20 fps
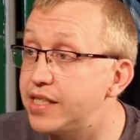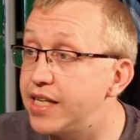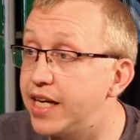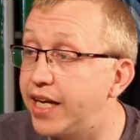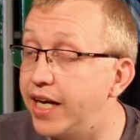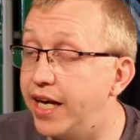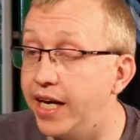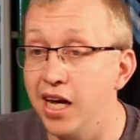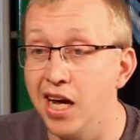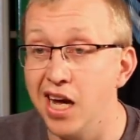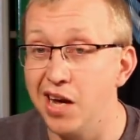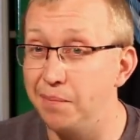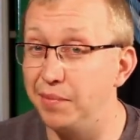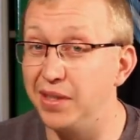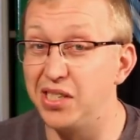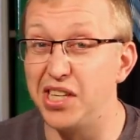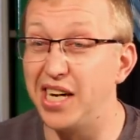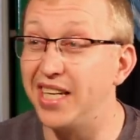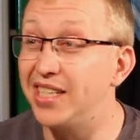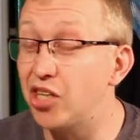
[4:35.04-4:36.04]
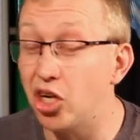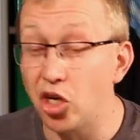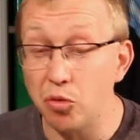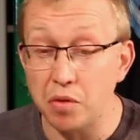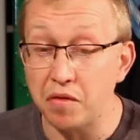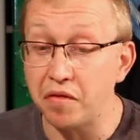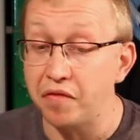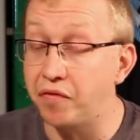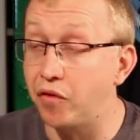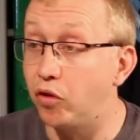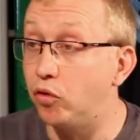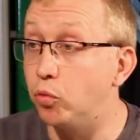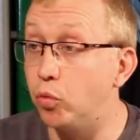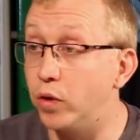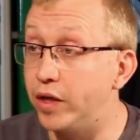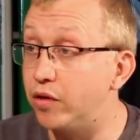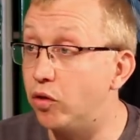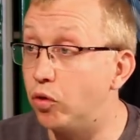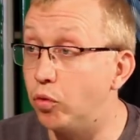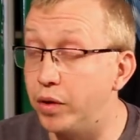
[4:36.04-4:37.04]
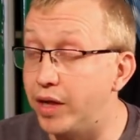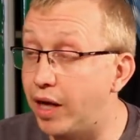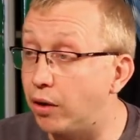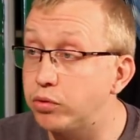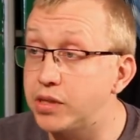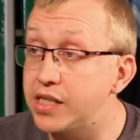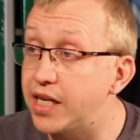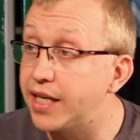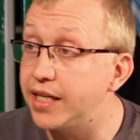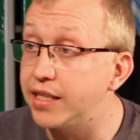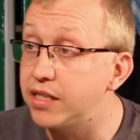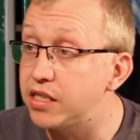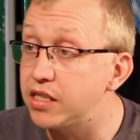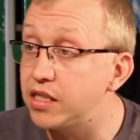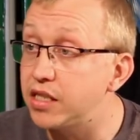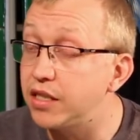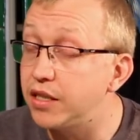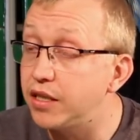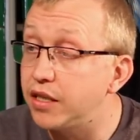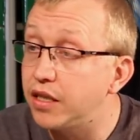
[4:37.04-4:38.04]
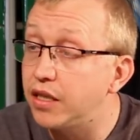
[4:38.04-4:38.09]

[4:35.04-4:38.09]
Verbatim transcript: yeah. a ticket. Madrid's going to be full with or without tickets. Yeah,